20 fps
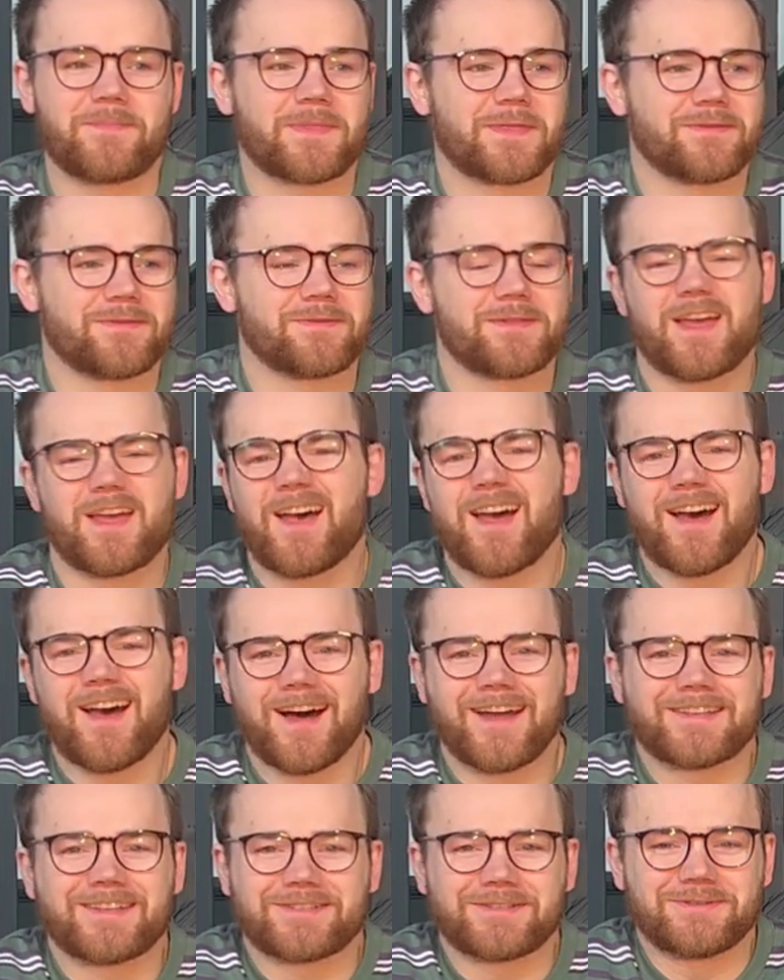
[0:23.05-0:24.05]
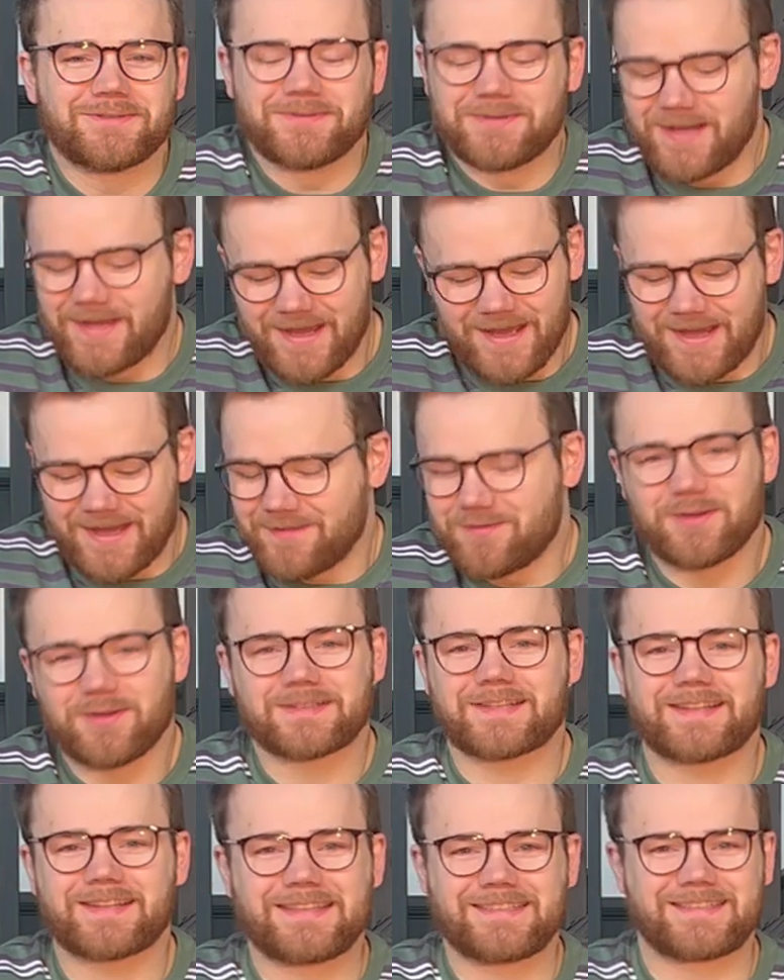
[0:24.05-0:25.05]
And I do have lots
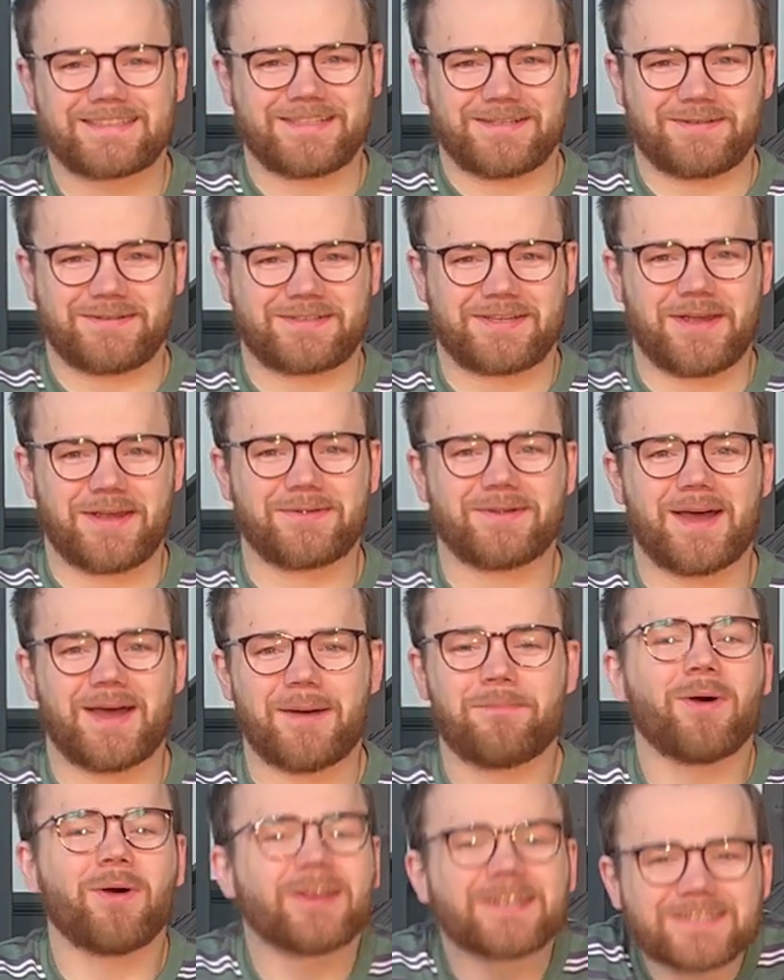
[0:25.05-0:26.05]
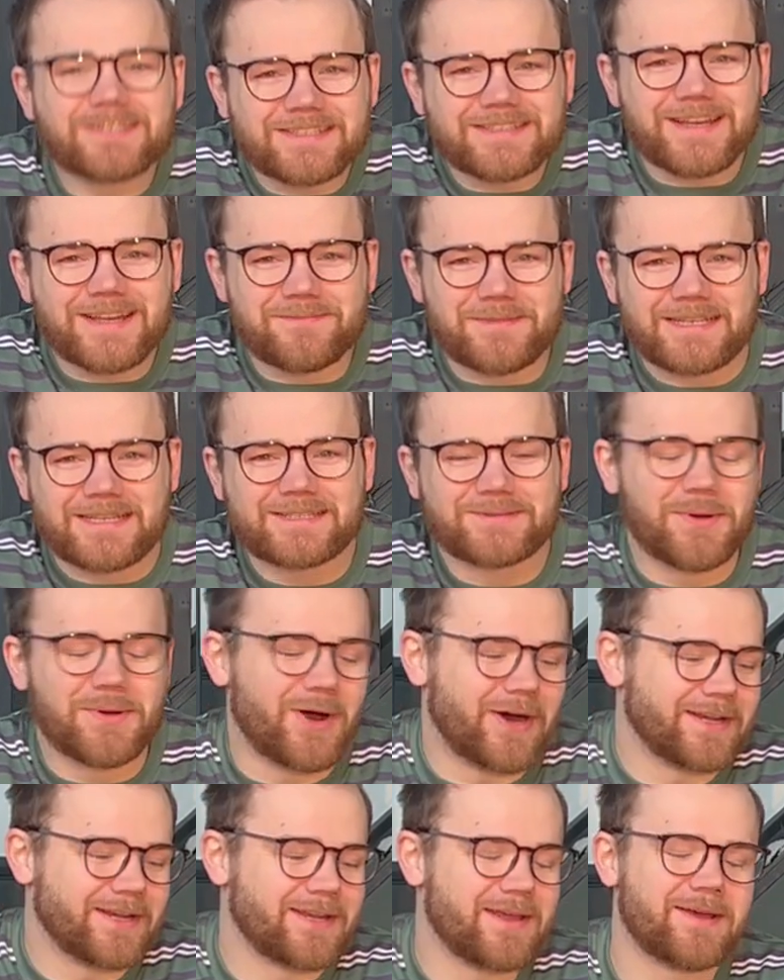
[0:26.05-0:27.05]
of things to do, so apologies I missed
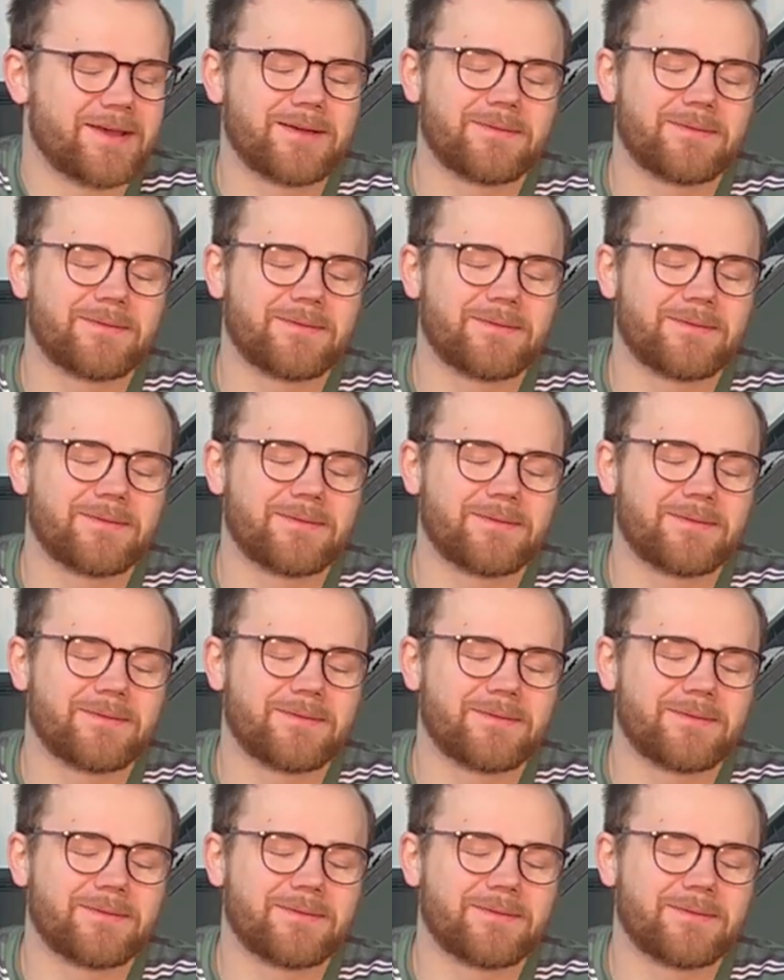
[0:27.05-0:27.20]
one,